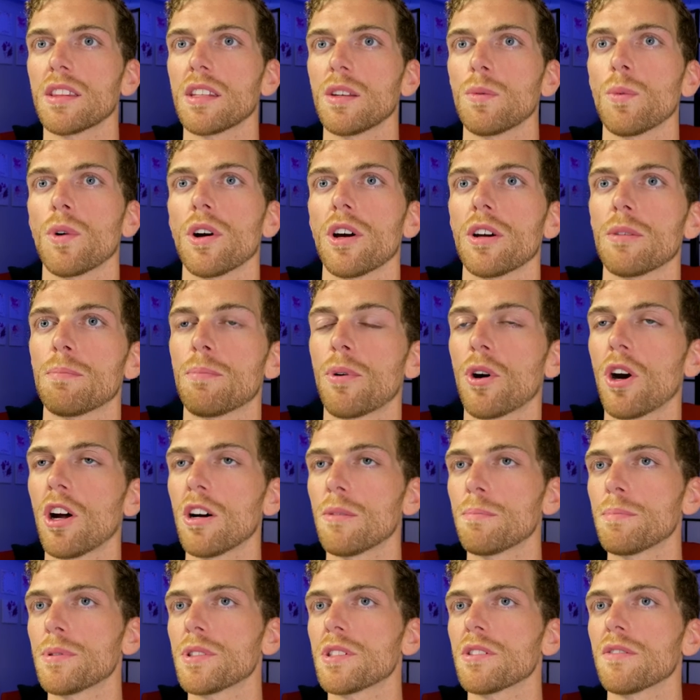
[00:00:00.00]
the word
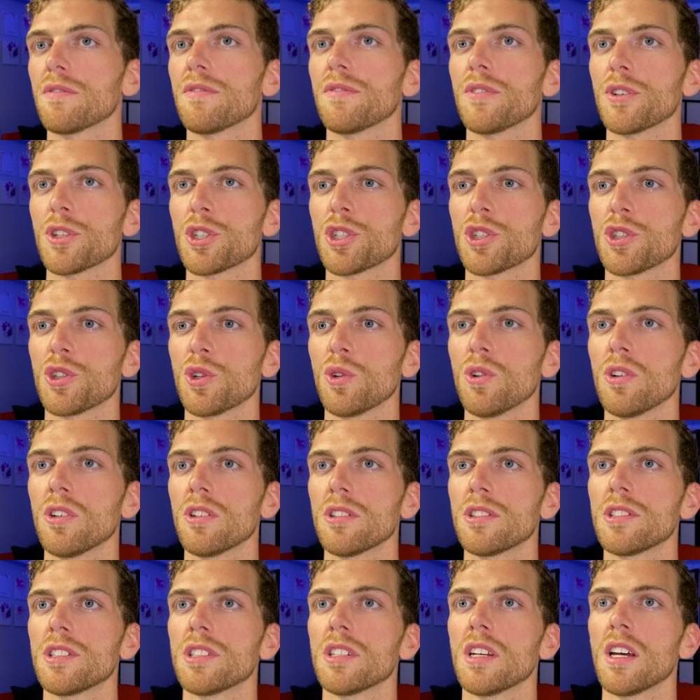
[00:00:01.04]
props for
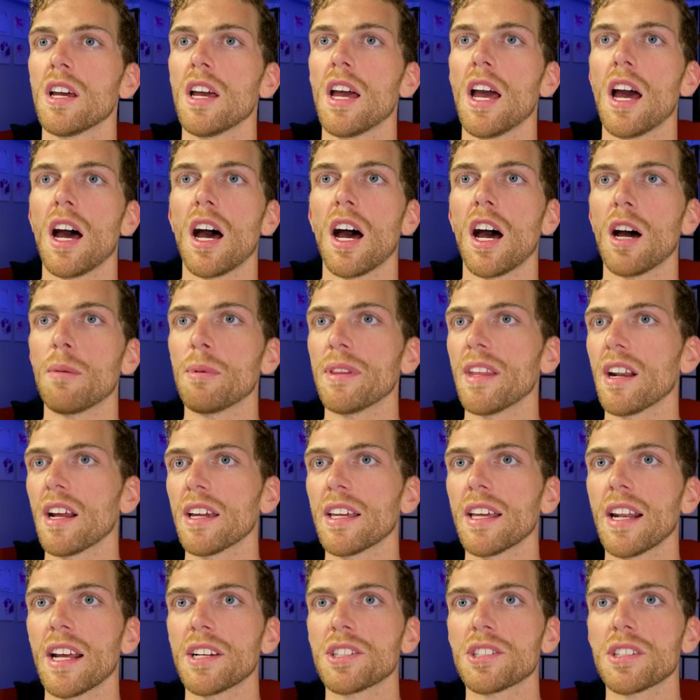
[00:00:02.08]
short, but then I
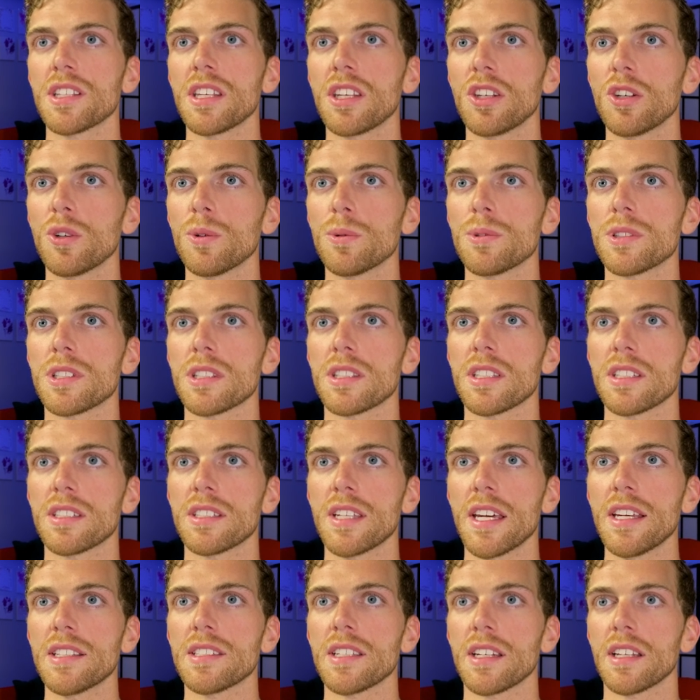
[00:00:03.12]
can actually use this
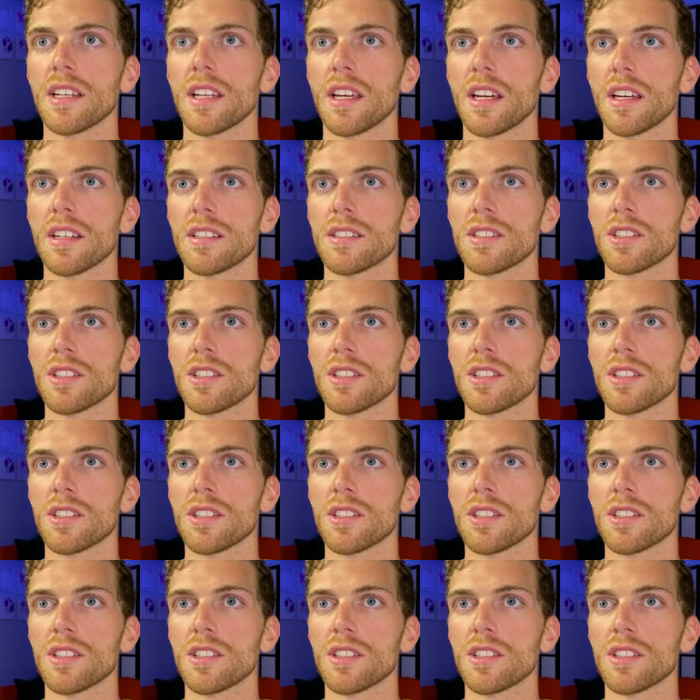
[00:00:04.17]
data in here.